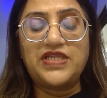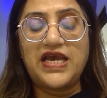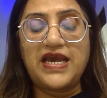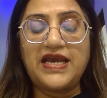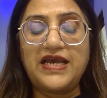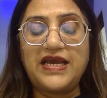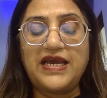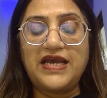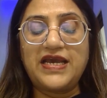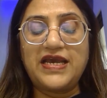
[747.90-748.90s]

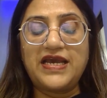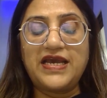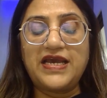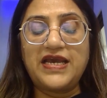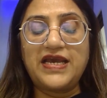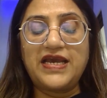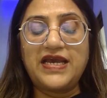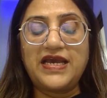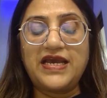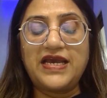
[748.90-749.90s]
as
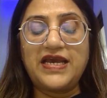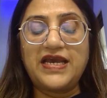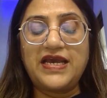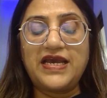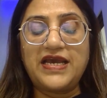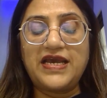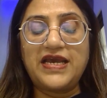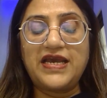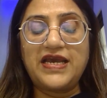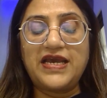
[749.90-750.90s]
capital.
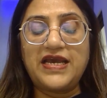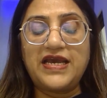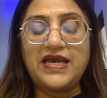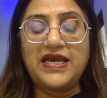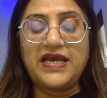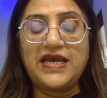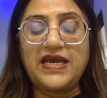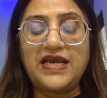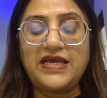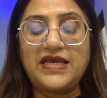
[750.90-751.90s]

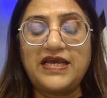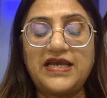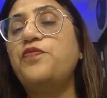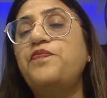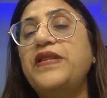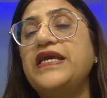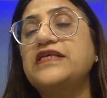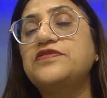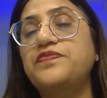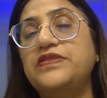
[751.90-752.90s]
Enter. Now
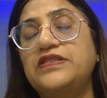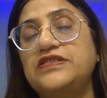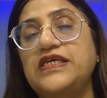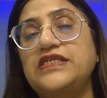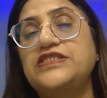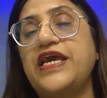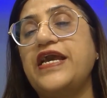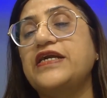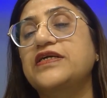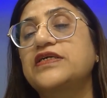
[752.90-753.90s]
please see,
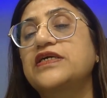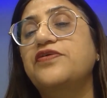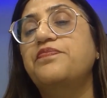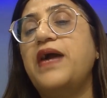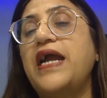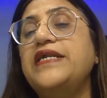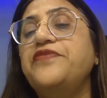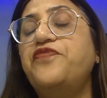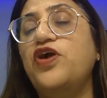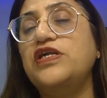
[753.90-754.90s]
check. By
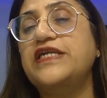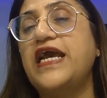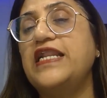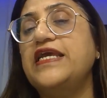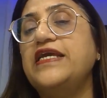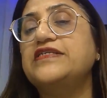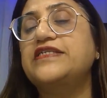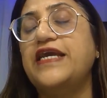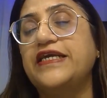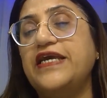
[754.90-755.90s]
default, Tally is
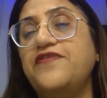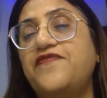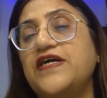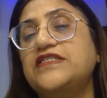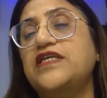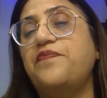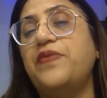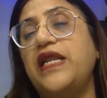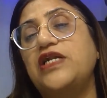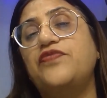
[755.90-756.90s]
taking 1st
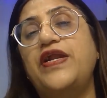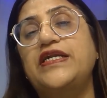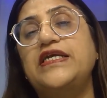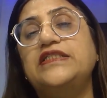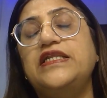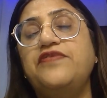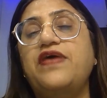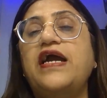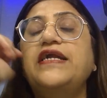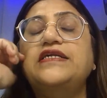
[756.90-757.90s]
April 23.
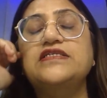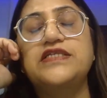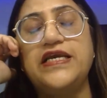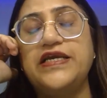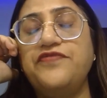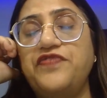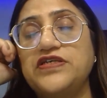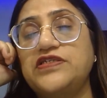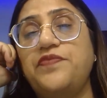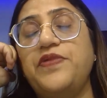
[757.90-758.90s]
Why it is taking
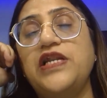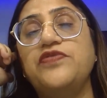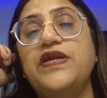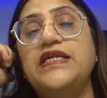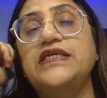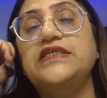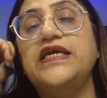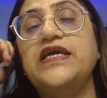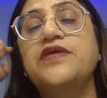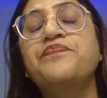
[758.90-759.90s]
1st April 23?